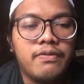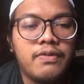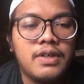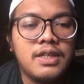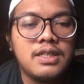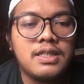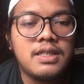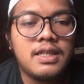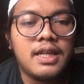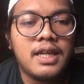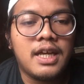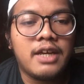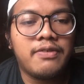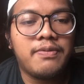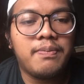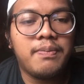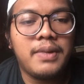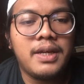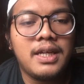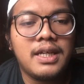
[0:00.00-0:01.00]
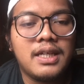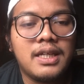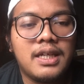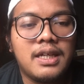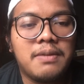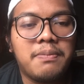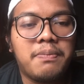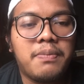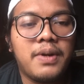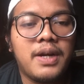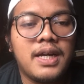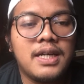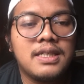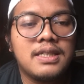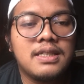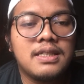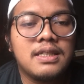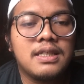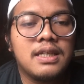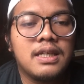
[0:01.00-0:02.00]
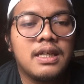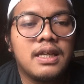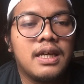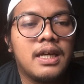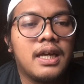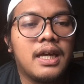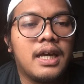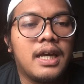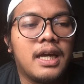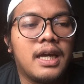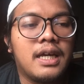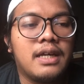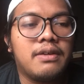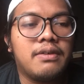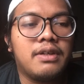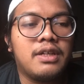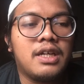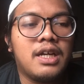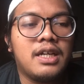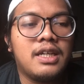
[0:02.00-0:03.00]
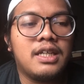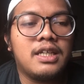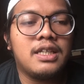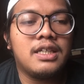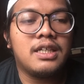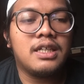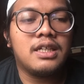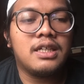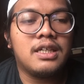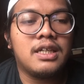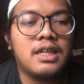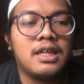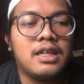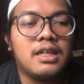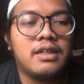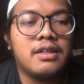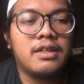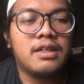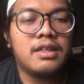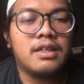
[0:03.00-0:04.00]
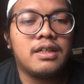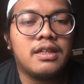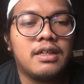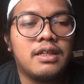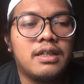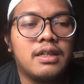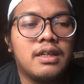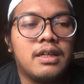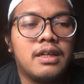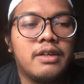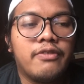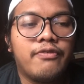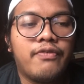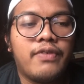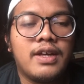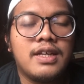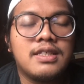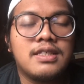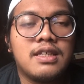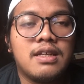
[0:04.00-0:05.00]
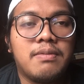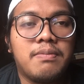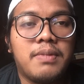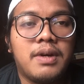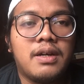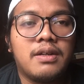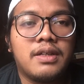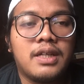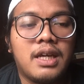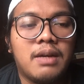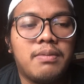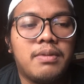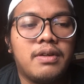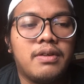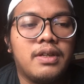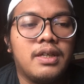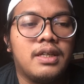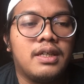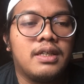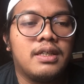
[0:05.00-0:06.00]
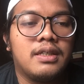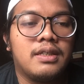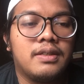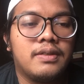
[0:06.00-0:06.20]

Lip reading: First, they have made a press ad regarding facts about Cadbury.